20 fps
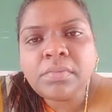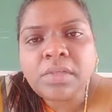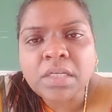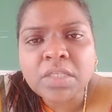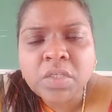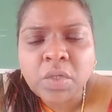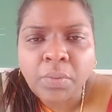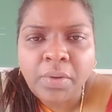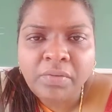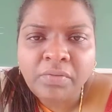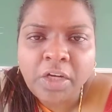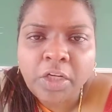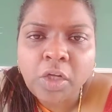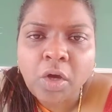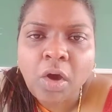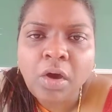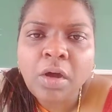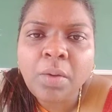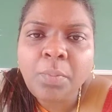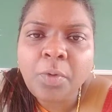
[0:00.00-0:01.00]
So when we
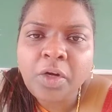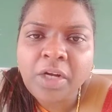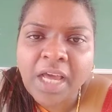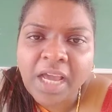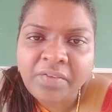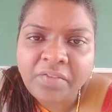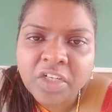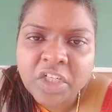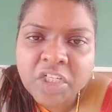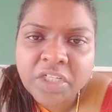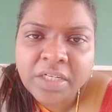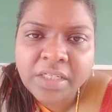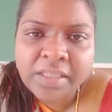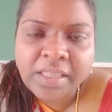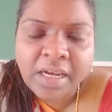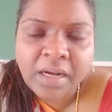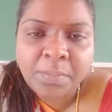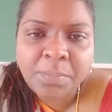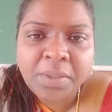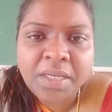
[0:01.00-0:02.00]
talk about diversional
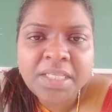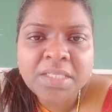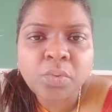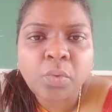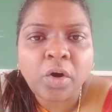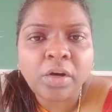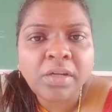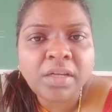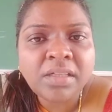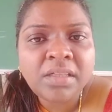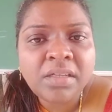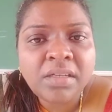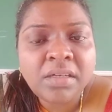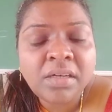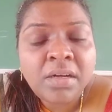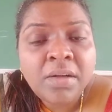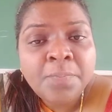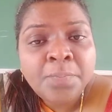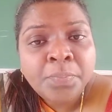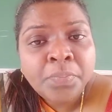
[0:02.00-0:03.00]
therapies, what are
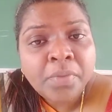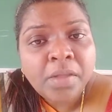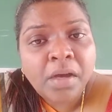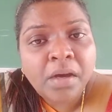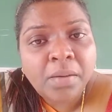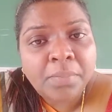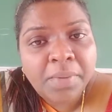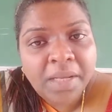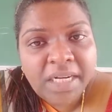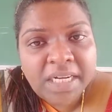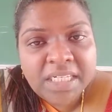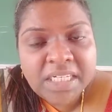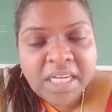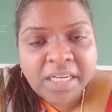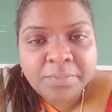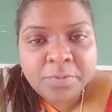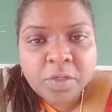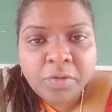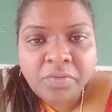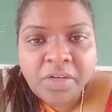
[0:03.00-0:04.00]
the many
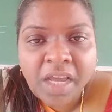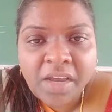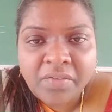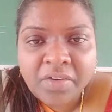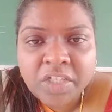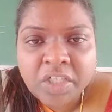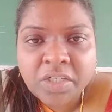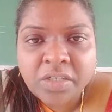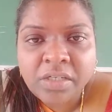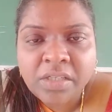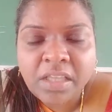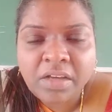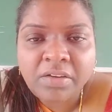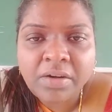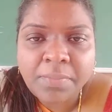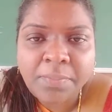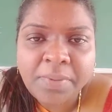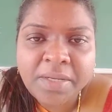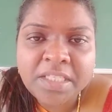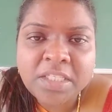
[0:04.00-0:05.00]
types of diversional
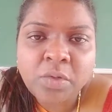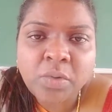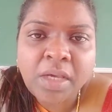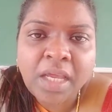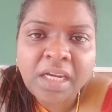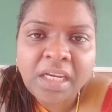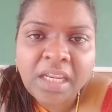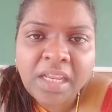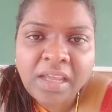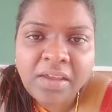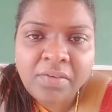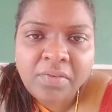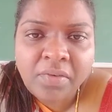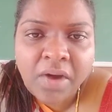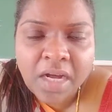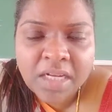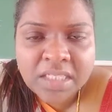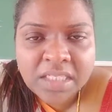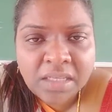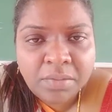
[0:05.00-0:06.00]
therapies you can give?
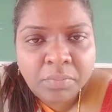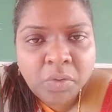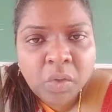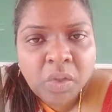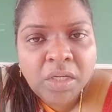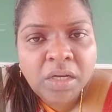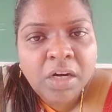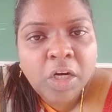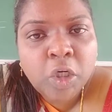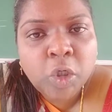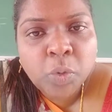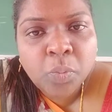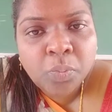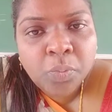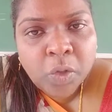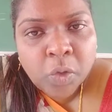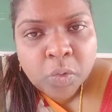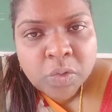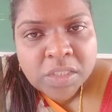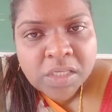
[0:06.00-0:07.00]
Ask them to hear to
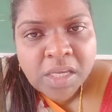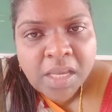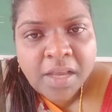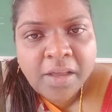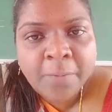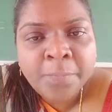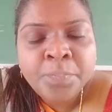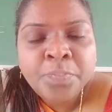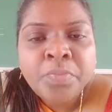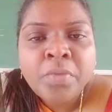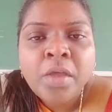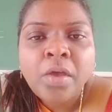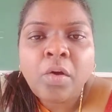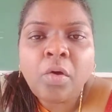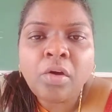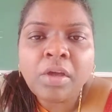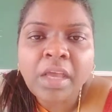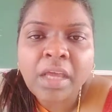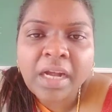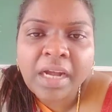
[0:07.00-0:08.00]
music,
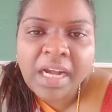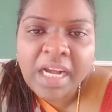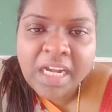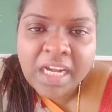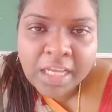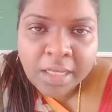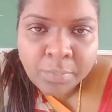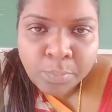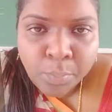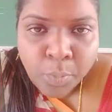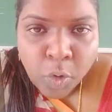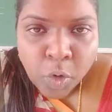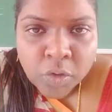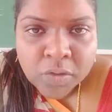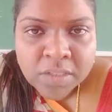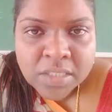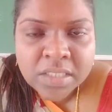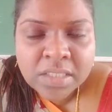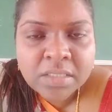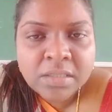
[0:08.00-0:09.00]
okay, reading
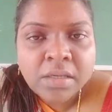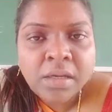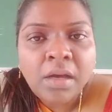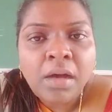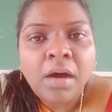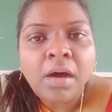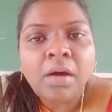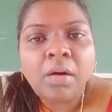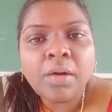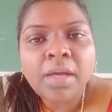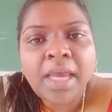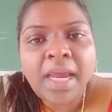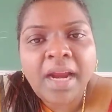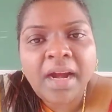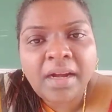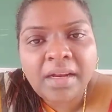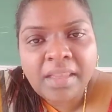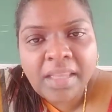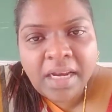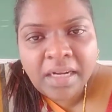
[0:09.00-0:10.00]
books, okay,
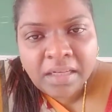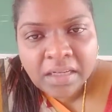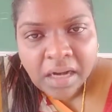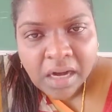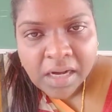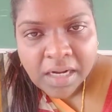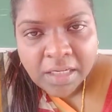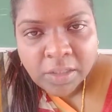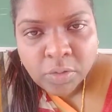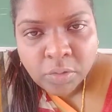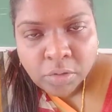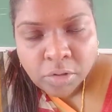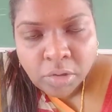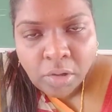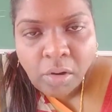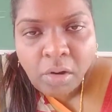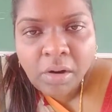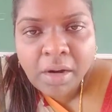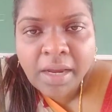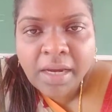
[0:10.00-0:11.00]
and then trying to
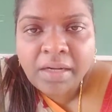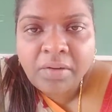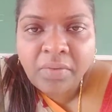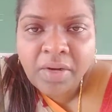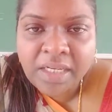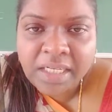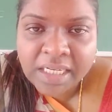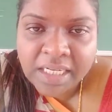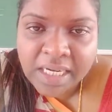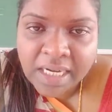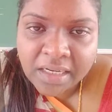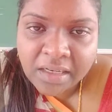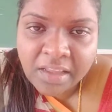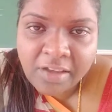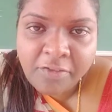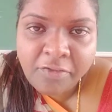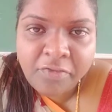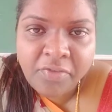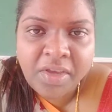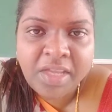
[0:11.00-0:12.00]
talk and ventilate
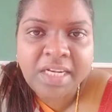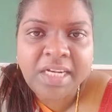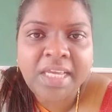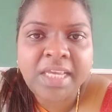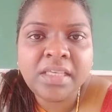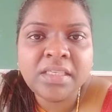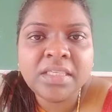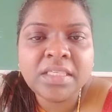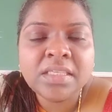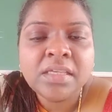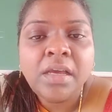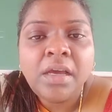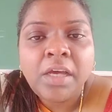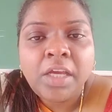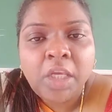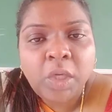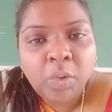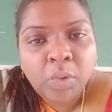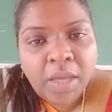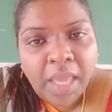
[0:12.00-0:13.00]
their feelings.
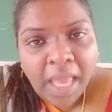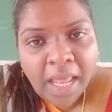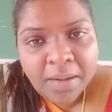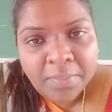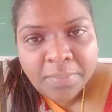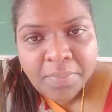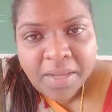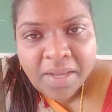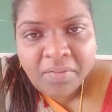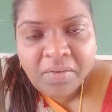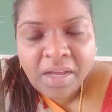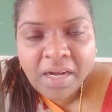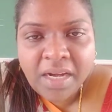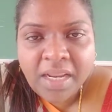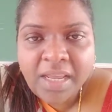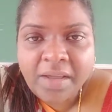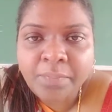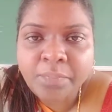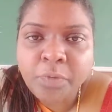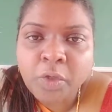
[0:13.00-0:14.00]
You can be
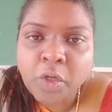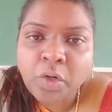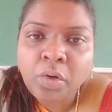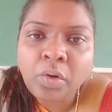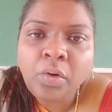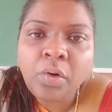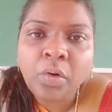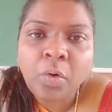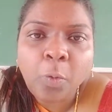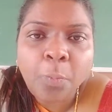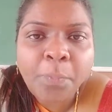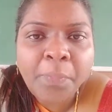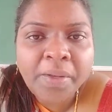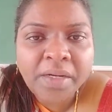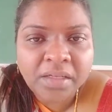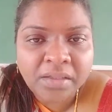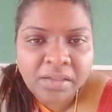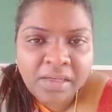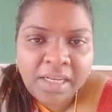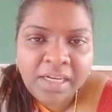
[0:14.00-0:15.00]
very
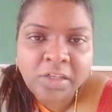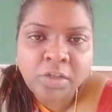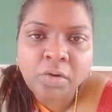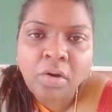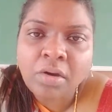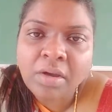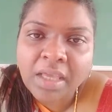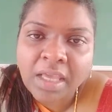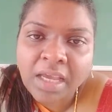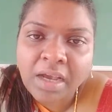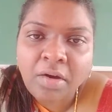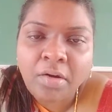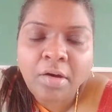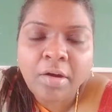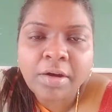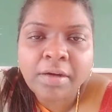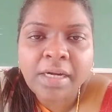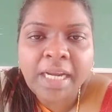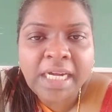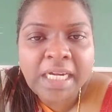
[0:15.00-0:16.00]
openly talking
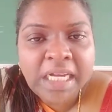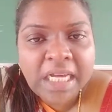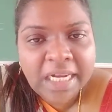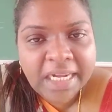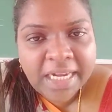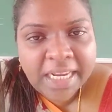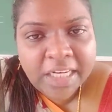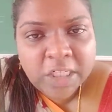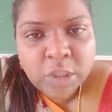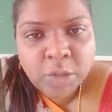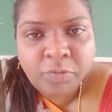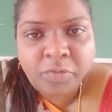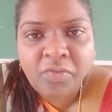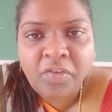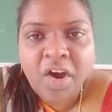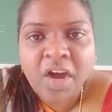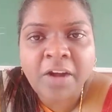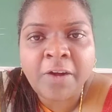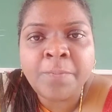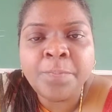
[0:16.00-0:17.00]
or encourage
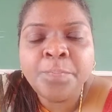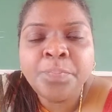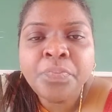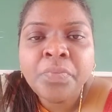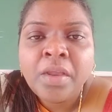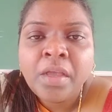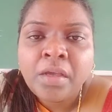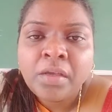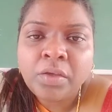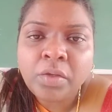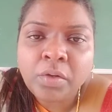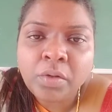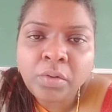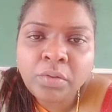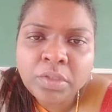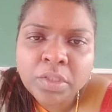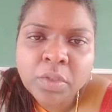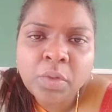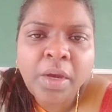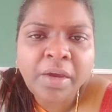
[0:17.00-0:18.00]
fun,
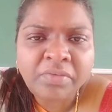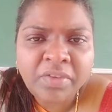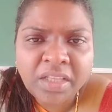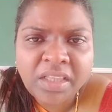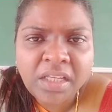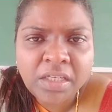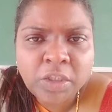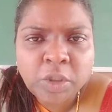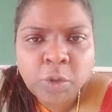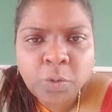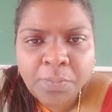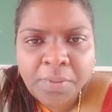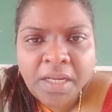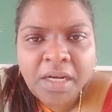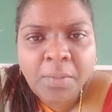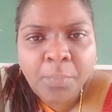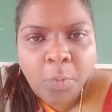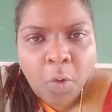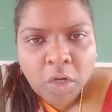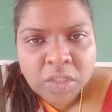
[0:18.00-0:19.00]
so everything should be
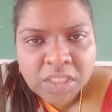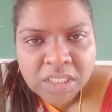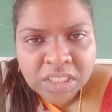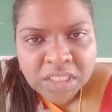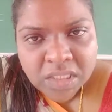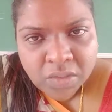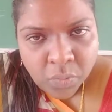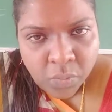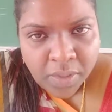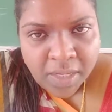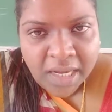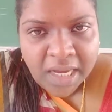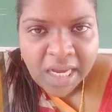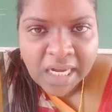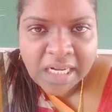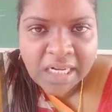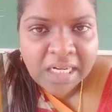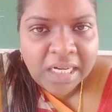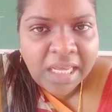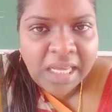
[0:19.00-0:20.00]
in a positive way
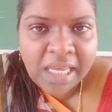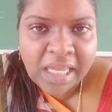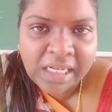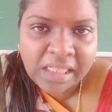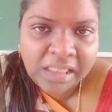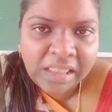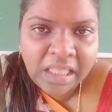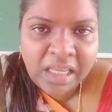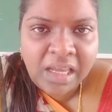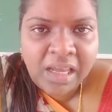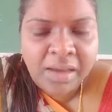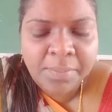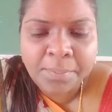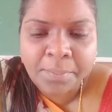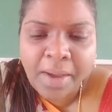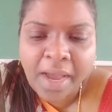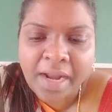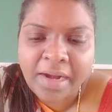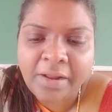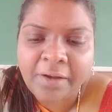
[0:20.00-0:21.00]
and in a healthy
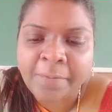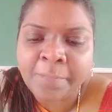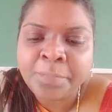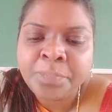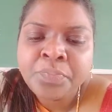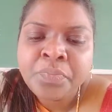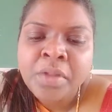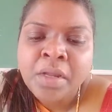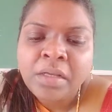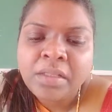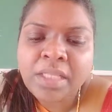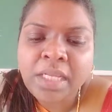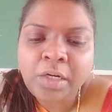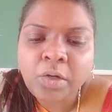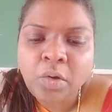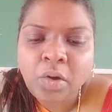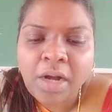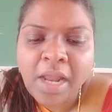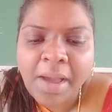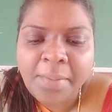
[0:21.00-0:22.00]
manner. Then
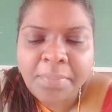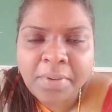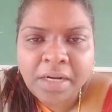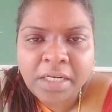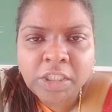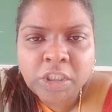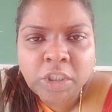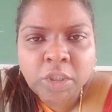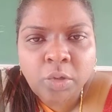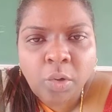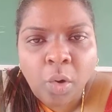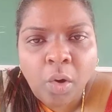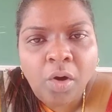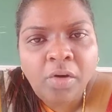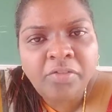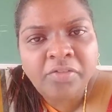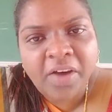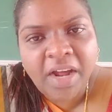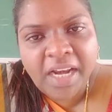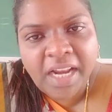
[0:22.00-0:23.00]
collaboration
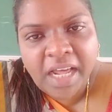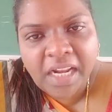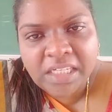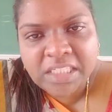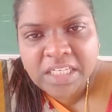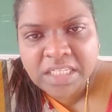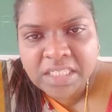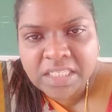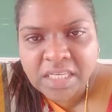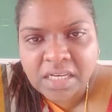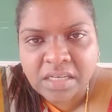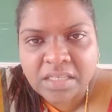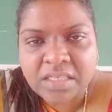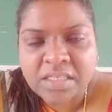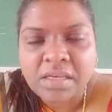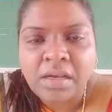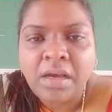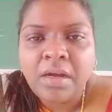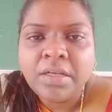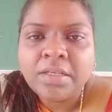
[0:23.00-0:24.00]
of
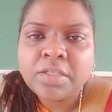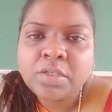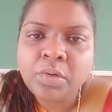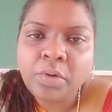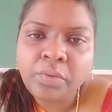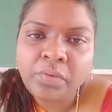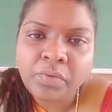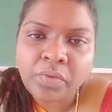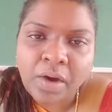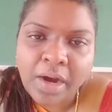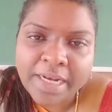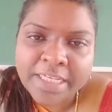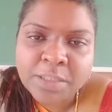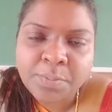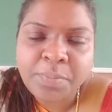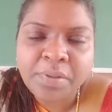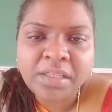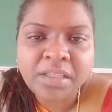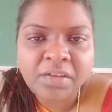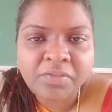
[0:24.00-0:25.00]
analgesics. So as
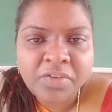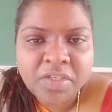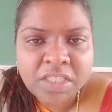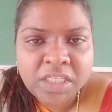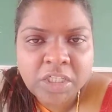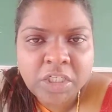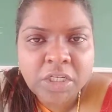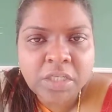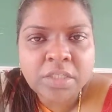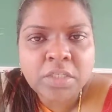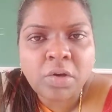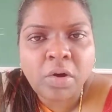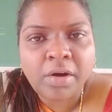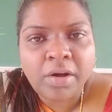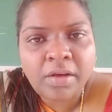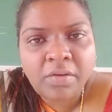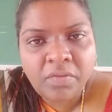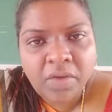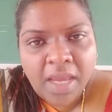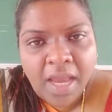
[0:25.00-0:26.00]
per the physician's
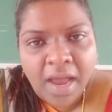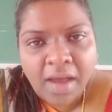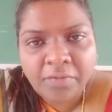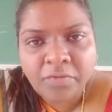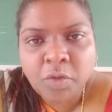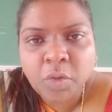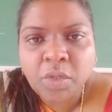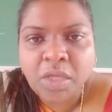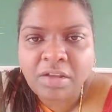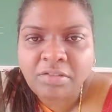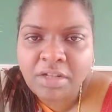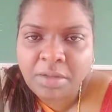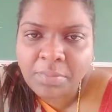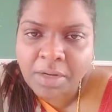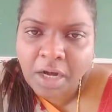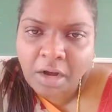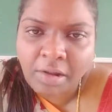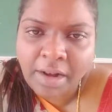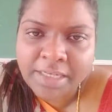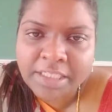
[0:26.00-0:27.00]
order, we have to give them
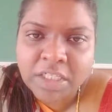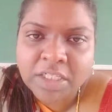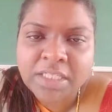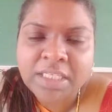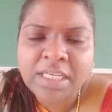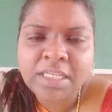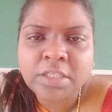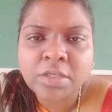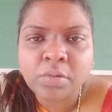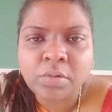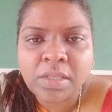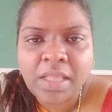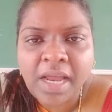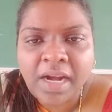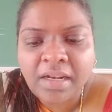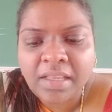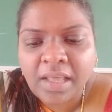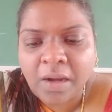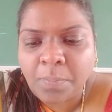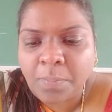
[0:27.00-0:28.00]
analgesics so
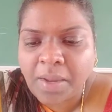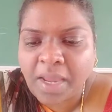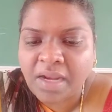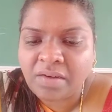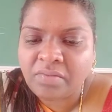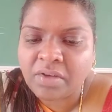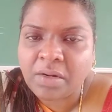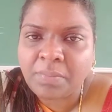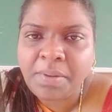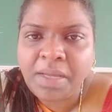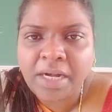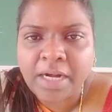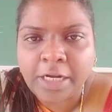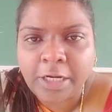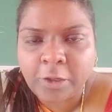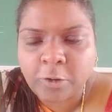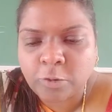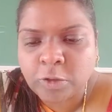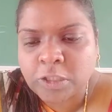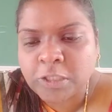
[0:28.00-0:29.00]
that their pain will be
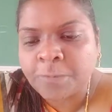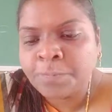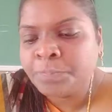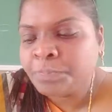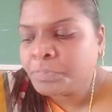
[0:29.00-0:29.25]
reduced.